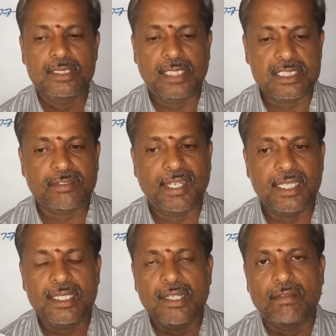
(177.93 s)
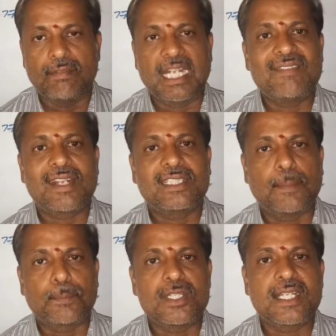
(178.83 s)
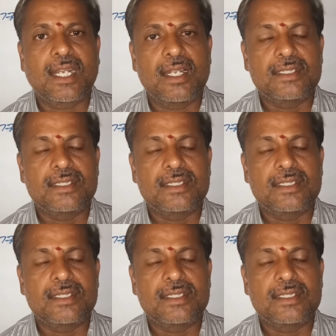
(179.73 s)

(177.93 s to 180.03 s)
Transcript: That's why whenever the political